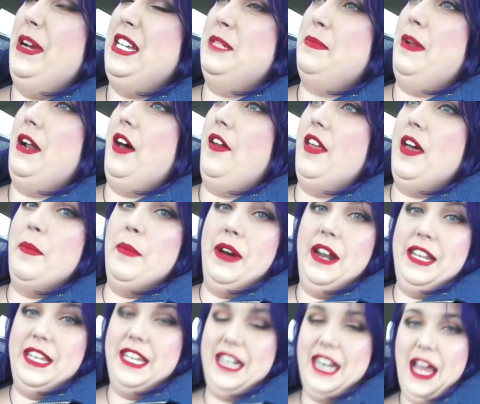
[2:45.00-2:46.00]
I spent all that
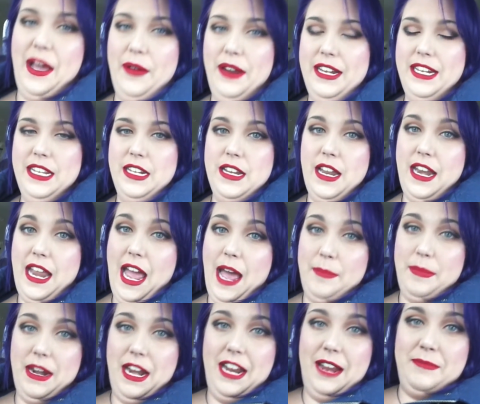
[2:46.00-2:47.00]
money and now I need a
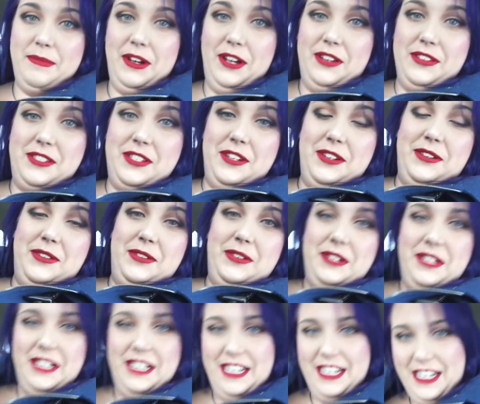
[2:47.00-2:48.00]
nap. And I am also
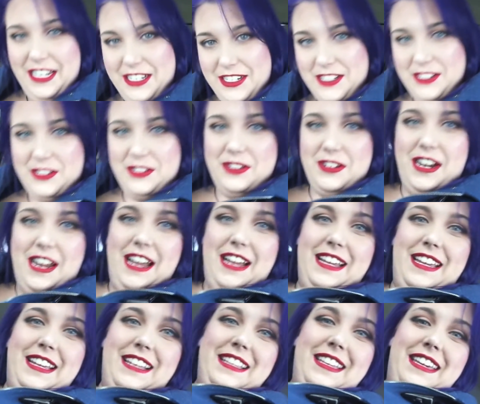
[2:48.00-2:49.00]
just
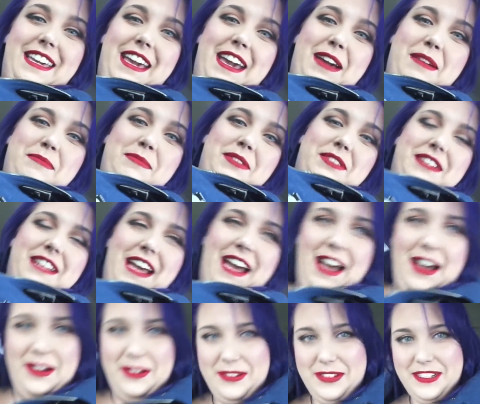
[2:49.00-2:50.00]
dragging the camera
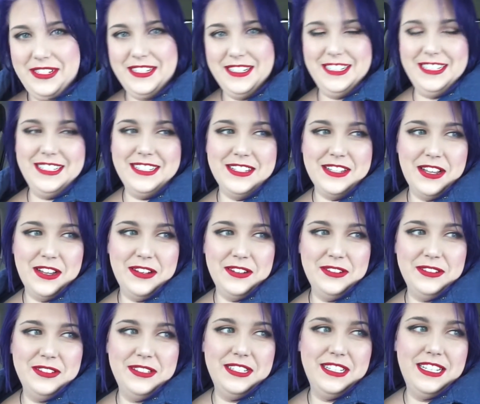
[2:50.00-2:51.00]
down.
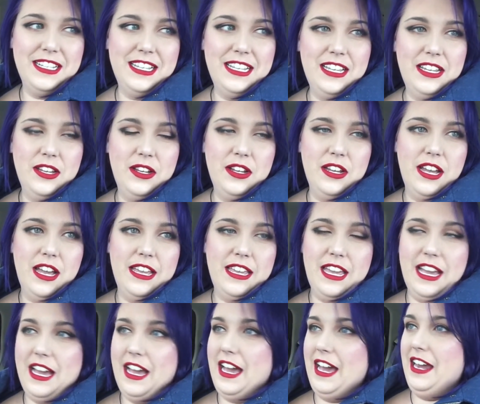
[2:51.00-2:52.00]
So,
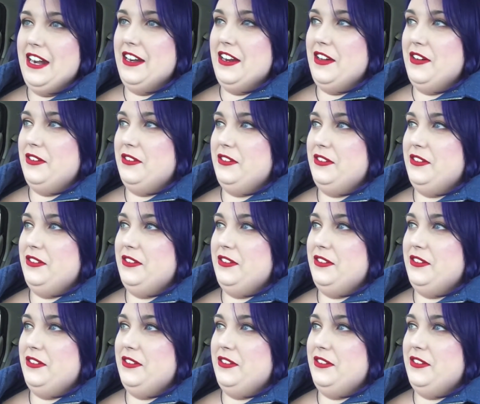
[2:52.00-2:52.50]
yeah, I don't know.